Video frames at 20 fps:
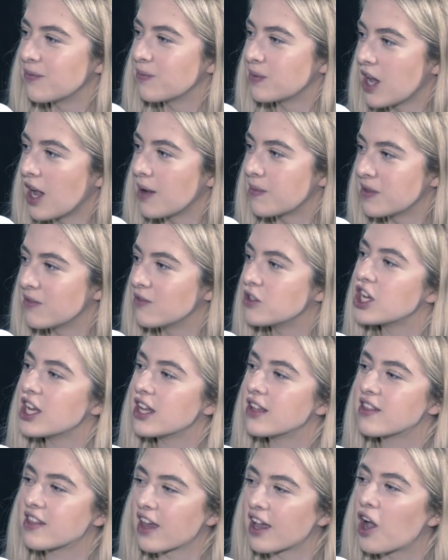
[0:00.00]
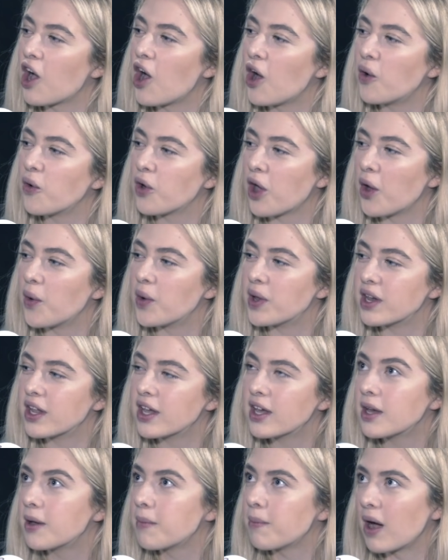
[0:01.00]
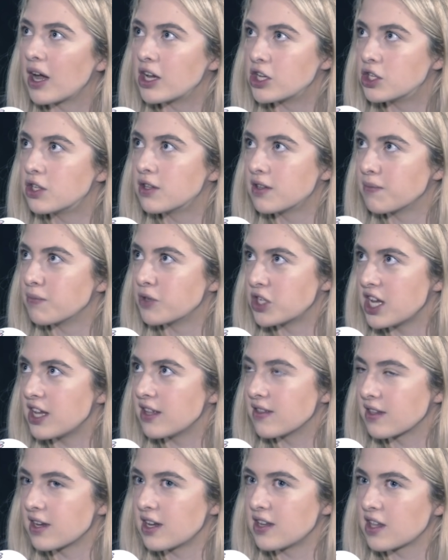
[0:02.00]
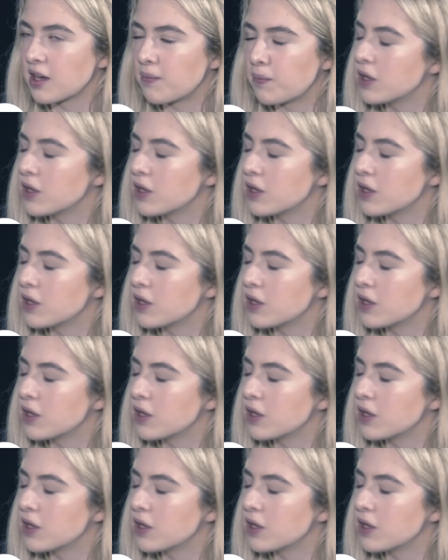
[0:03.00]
of types of jeans. Like I'll go and buy some jeans and he's like,